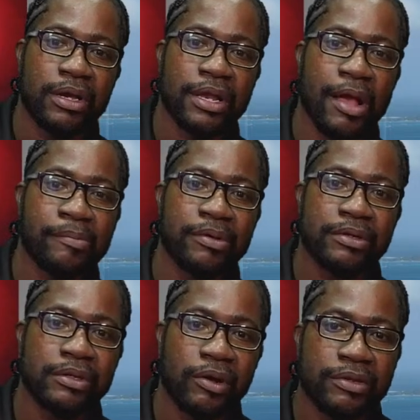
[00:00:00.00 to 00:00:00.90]
it
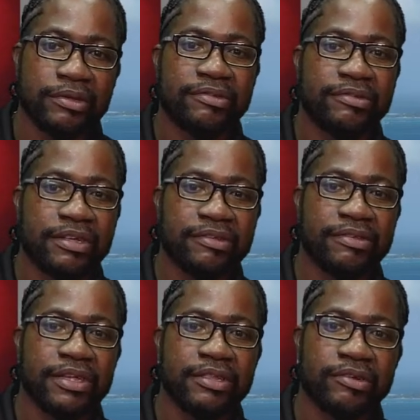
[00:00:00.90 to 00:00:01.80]
happened on the
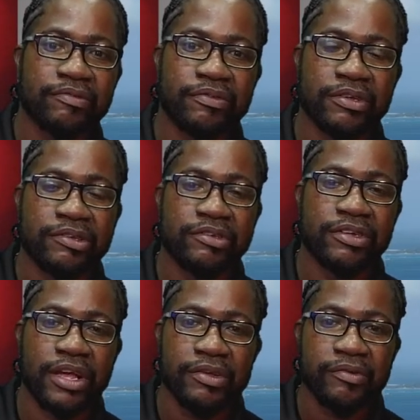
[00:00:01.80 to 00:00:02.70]
16th of
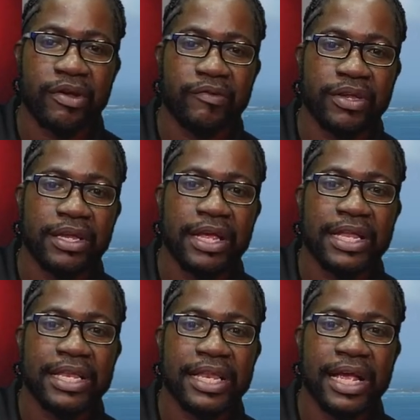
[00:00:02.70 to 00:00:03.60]
January
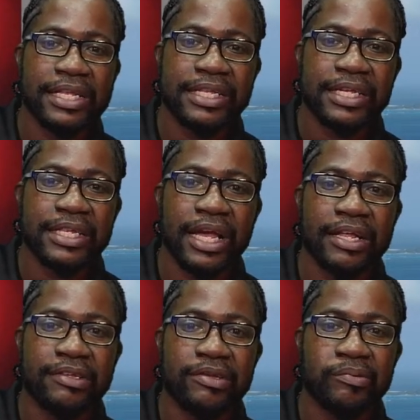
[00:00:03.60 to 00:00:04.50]

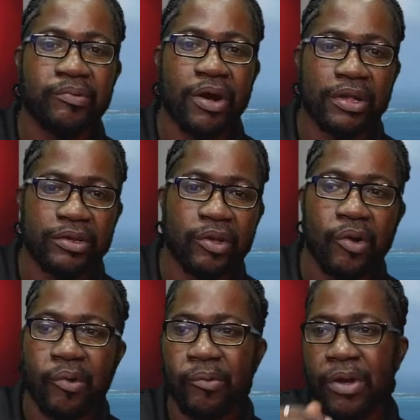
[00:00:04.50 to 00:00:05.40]
1991,
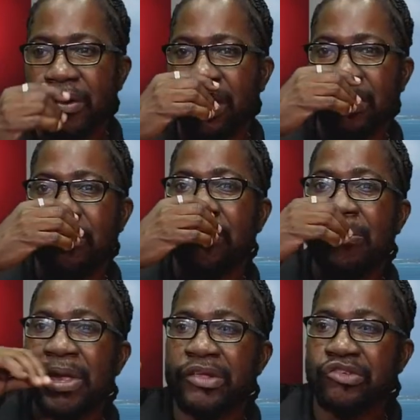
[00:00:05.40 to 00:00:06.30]
where a
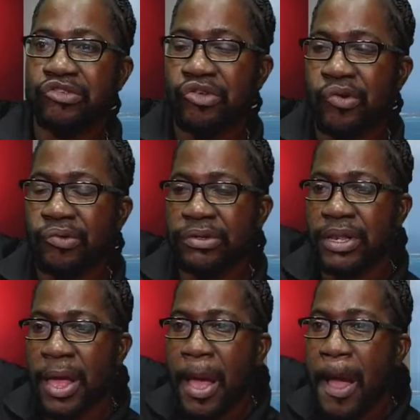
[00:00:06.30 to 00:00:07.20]
big stone,
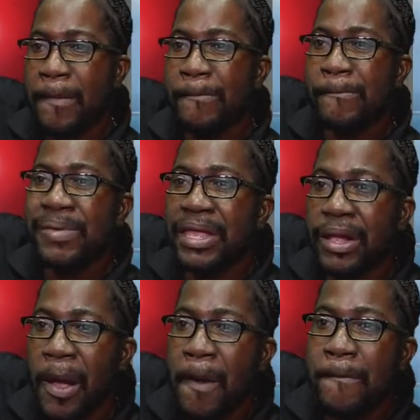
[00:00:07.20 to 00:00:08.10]
a big,